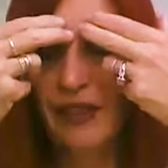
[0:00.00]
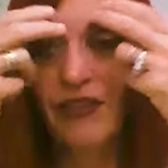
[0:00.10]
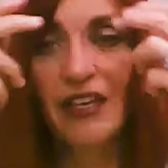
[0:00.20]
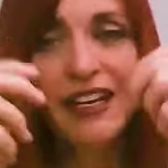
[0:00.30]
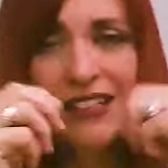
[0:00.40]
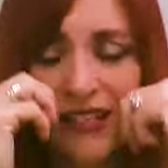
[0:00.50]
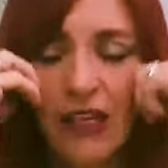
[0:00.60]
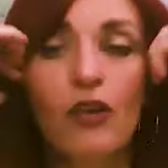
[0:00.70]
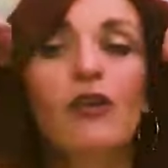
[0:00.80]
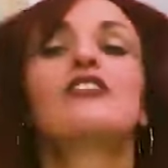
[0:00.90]
next thing
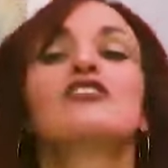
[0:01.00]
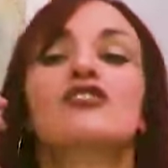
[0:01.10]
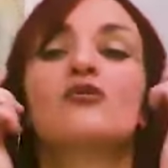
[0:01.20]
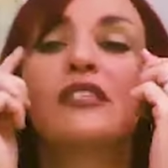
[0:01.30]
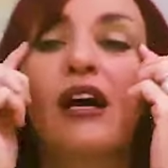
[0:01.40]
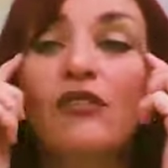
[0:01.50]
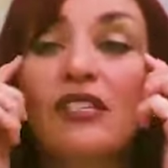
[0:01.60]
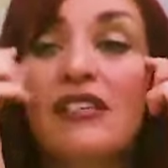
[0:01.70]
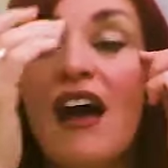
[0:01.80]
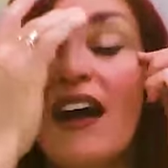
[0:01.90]
you're going to do is
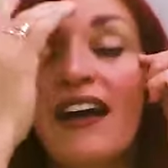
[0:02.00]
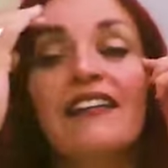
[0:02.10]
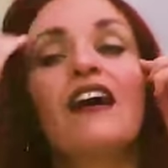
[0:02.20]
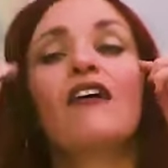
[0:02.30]
outside